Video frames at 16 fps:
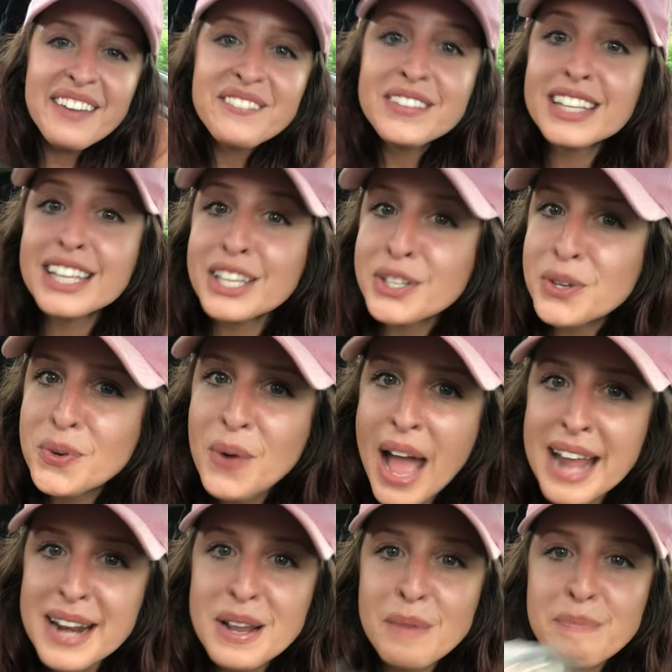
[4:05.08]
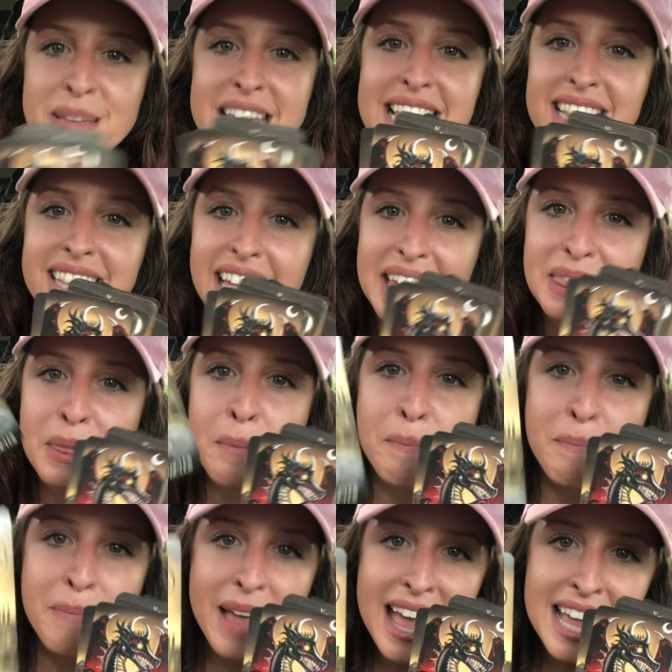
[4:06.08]
I feel like you end up being like the
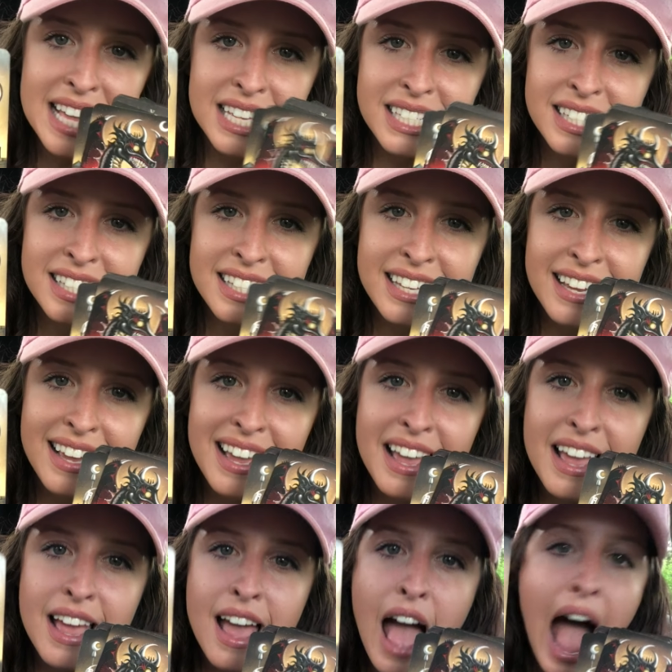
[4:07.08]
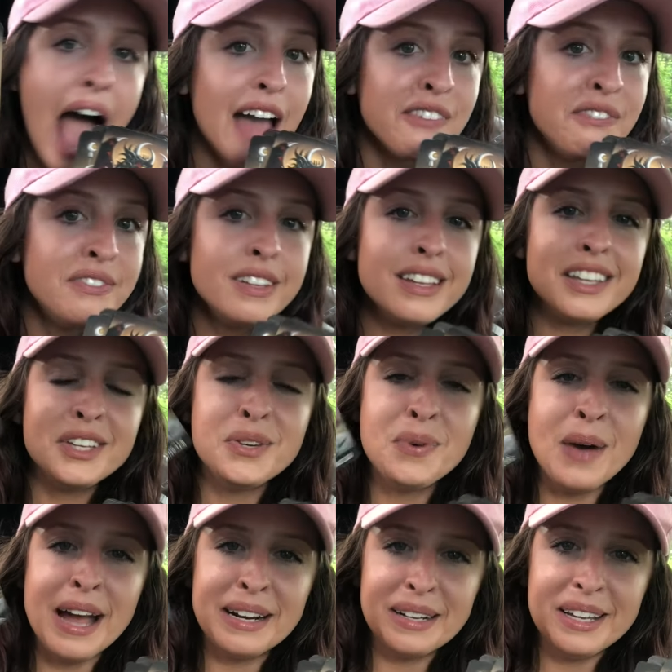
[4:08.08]
best. I feel like
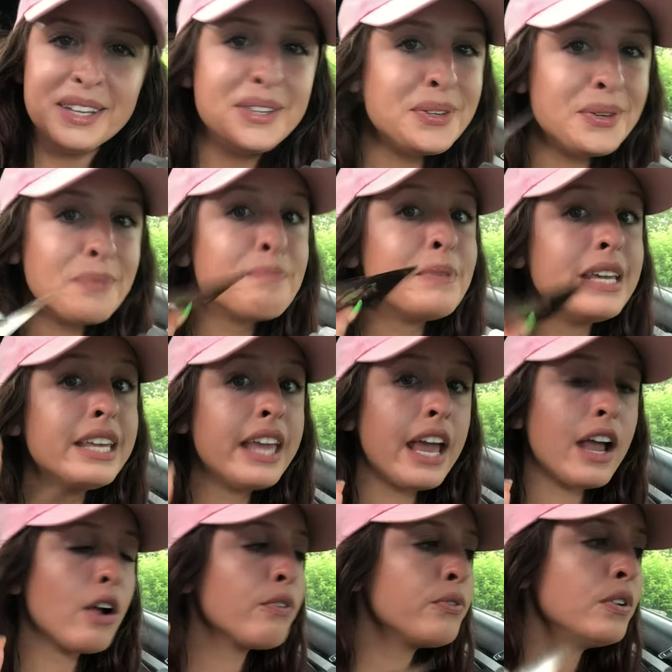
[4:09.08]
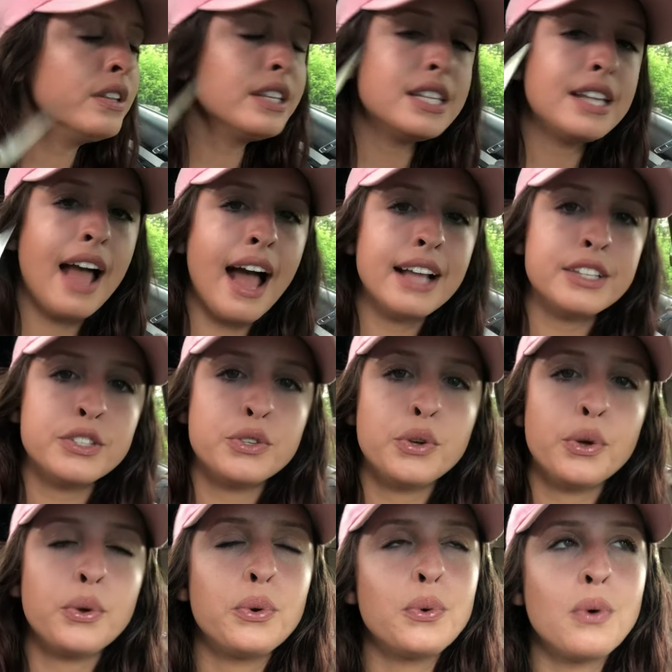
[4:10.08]
you and be careful not
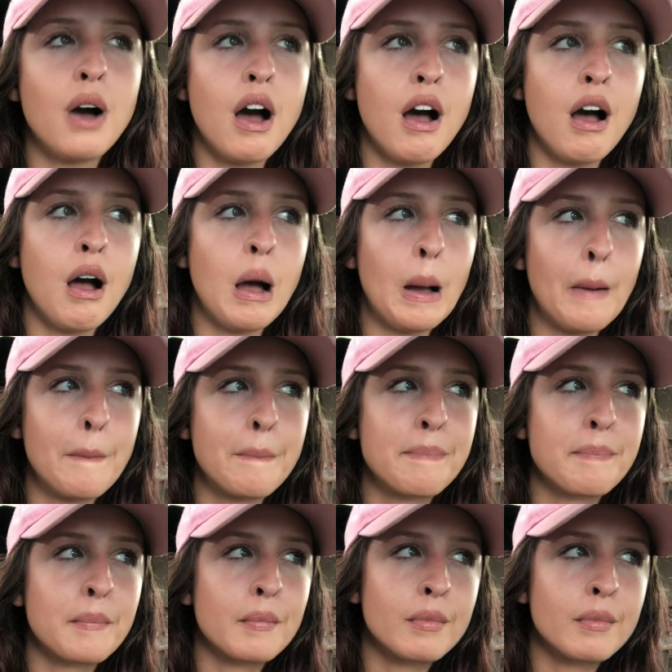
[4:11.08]
to um